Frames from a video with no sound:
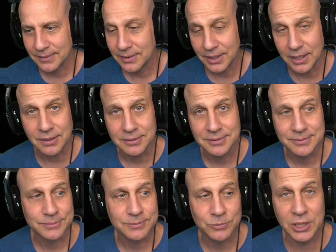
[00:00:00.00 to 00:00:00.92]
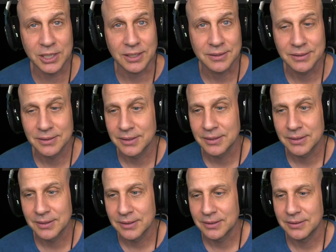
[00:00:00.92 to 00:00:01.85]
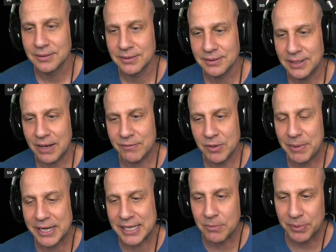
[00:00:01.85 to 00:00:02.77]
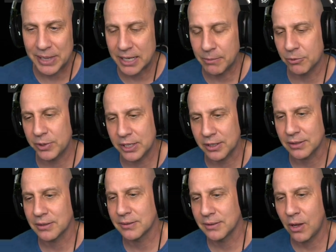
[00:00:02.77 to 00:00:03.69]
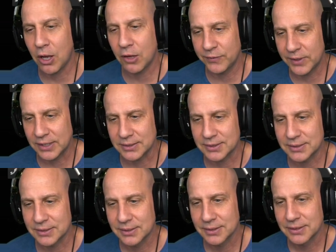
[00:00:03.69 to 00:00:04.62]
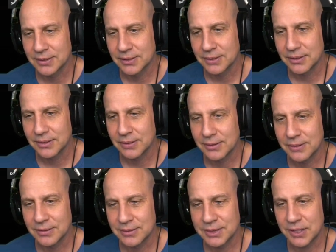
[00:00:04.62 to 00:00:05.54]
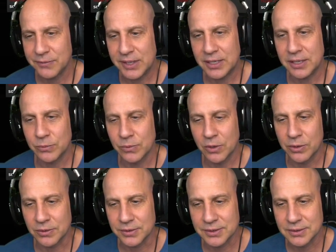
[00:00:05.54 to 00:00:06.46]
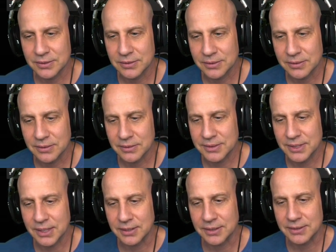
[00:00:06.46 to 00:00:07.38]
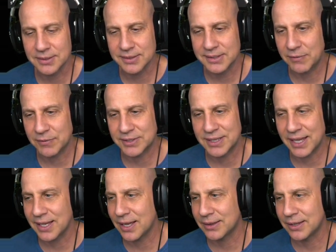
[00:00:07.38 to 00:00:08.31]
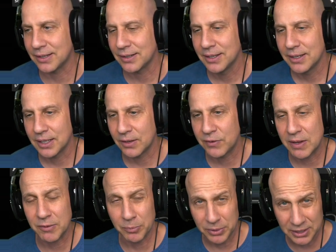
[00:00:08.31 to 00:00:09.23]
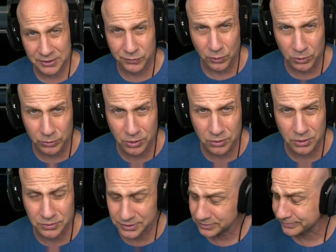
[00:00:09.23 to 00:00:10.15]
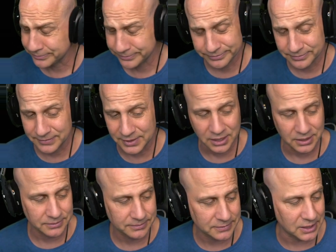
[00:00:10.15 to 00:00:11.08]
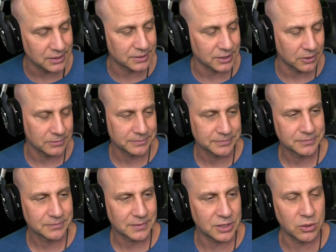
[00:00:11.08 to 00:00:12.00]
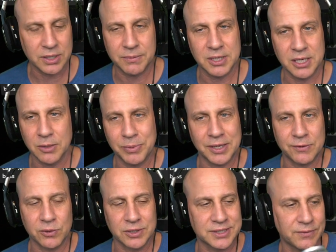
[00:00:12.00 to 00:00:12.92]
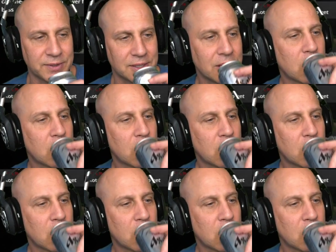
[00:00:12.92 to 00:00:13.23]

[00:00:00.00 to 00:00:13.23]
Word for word: Yeah, really. Everybody in Platinum Arena, offense, Sify and Rotos. That's it. It's the safest thing out there. And if you have a +4 Rotos, done. Dunzo. You don't even need a +4 Sify.